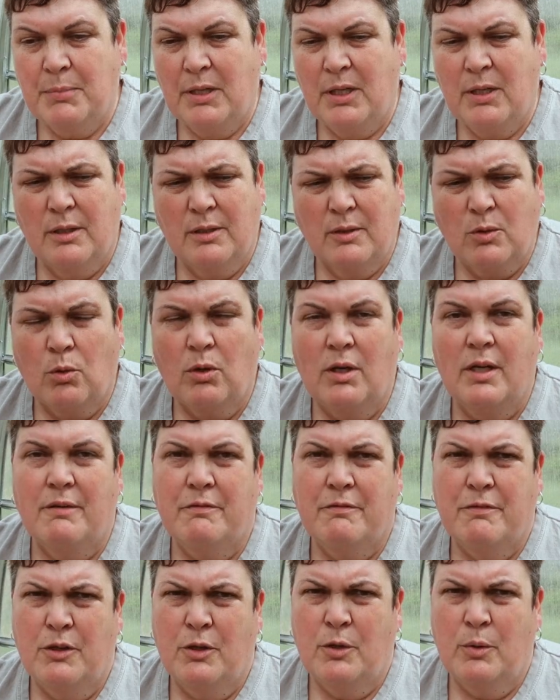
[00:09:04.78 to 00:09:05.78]
plant quite a
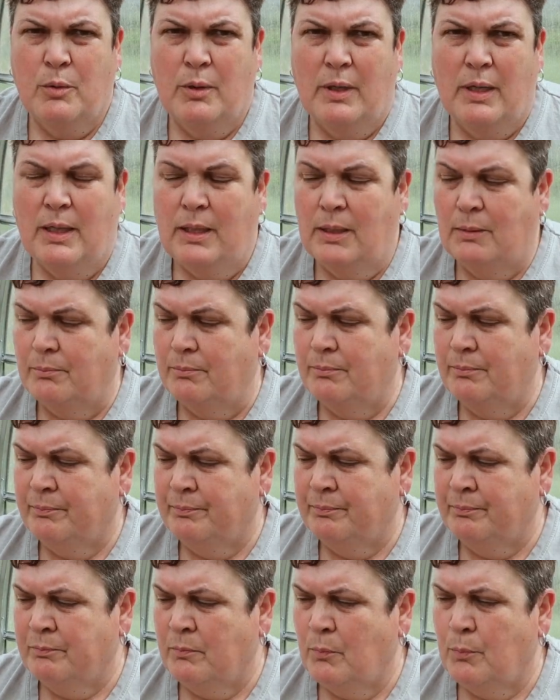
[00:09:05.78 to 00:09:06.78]
few
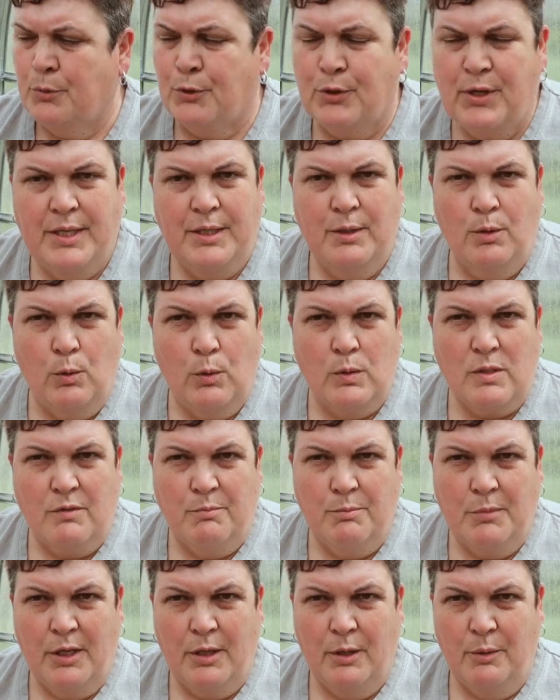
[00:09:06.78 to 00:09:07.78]
perennials of
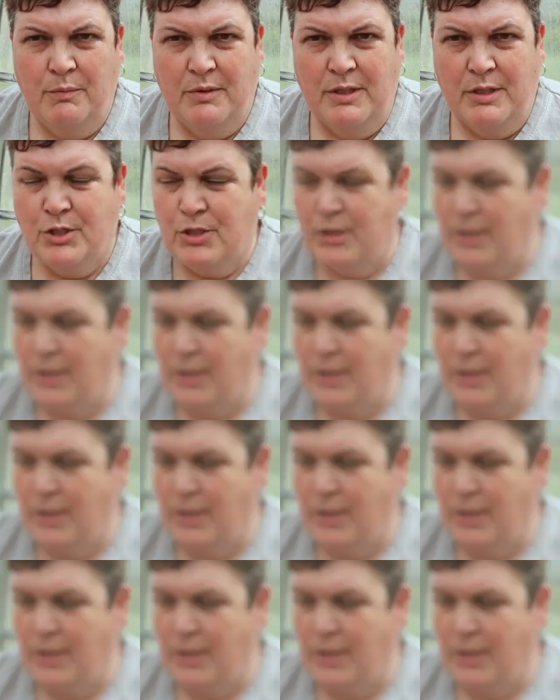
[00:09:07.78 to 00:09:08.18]
my own this